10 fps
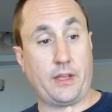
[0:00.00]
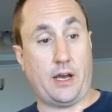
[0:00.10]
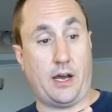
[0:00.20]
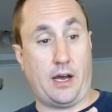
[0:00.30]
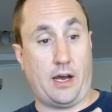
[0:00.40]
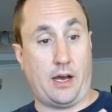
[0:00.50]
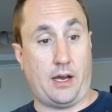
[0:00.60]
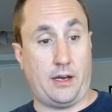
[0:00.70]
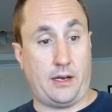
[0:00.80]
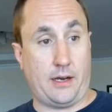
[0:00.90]

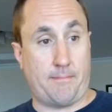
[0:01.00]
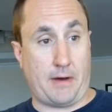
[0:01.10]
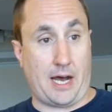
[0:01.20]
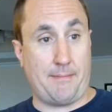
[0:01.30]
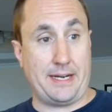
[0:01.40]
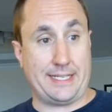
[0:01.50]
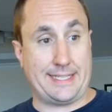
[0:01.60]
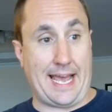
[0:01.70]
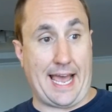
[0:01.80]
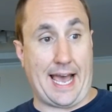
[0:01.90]
a mom and a
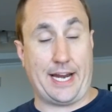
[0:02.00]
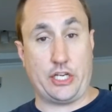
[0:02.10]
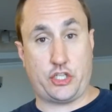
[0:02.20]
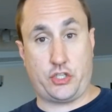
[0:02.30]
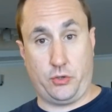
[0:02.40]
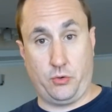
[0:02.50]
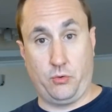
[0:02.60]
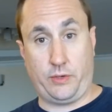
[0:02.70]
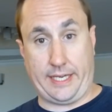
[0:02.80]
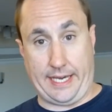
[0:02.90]
dad and
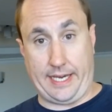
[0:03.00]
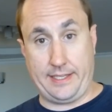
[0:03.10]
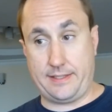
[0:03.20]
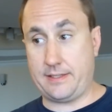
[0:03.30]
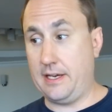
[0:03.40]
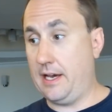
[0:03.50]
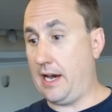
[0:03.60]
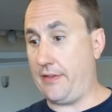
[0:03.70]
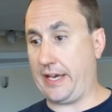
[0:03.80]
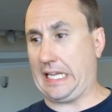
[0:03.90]
2 kids,
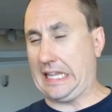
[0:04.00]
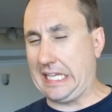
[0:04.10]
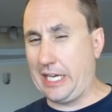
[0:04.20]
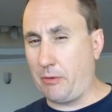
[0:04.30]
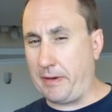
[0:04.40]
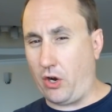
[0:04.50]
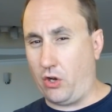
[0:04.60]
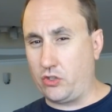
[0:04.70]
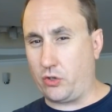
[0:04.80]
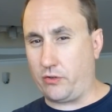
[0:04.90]
I think a little bit
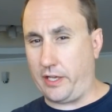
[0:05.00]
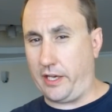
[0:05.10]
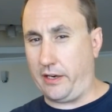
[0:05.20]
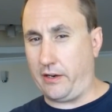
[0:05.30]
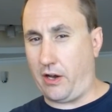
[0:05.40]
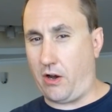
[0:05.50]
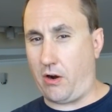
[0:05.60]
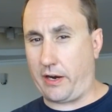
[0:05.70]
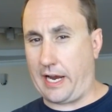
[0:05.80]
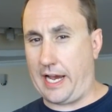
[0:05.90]
older than
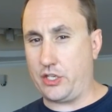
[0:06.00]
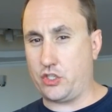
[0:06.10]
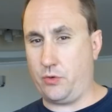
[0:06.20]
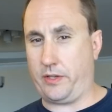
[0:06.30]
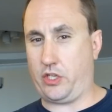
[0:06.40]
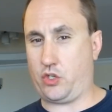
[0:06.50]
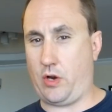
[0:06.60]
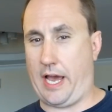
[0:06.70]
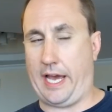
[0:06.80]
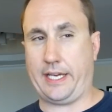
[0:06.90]
our guys doing the
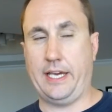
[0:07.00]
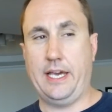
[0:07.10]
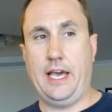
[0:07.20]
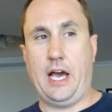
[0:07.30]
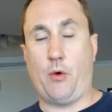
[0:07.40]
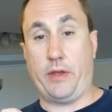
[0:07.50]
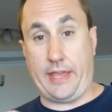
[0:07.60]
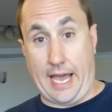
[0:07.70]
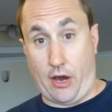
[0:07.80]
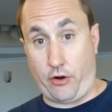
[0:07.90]
trek,
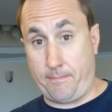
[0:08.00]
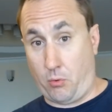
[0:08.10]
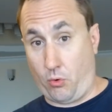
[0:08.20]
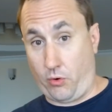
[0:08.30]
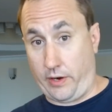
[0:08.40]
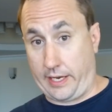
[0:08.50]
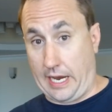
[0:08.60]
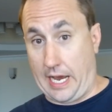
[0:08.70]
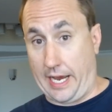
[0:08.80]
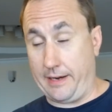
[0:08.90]
without a porter and a
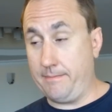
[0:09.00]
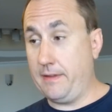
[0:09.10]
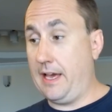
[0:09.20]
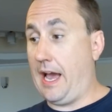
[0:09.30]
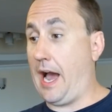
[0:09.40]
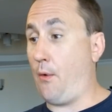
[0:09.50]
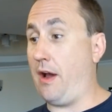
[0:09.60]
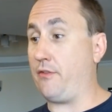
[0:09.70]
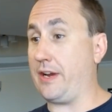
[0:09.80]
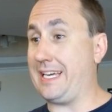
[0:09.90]
guide.
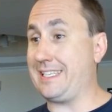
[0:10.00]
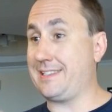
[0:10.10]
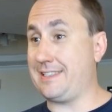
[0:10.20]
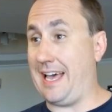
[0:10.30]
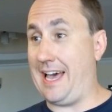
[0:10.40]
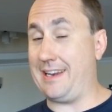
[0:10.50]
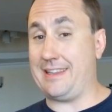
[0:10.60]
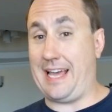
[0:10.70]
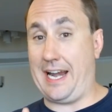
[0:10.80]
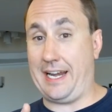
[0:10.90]
However, he said
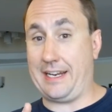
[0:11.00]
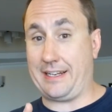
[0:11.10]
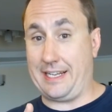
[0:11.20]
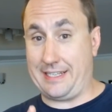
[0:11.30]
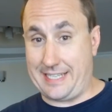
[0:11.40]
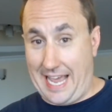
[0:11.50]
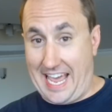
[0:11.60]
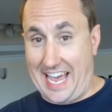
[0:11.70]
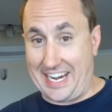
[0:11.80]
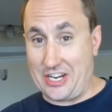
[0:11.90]
that the
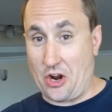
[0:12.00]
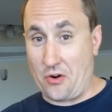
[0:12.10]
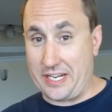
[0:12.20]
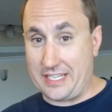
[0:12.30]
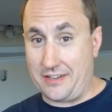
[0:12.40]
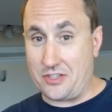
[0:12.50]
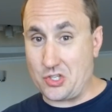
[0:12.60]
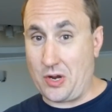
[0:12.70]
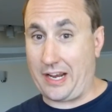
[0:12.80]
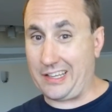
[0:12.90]
dad had already done the
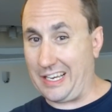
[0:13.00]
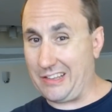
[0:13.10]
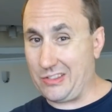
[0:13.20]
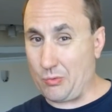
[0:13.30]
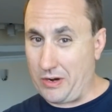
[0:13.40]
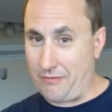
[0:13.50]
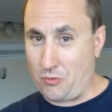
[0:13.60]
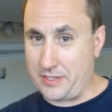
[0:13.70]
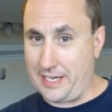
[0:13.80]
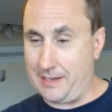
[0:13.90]
trek like 3 or
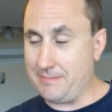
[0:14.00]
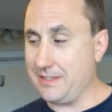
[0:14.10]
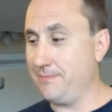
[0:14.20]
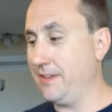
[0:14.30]
4 times.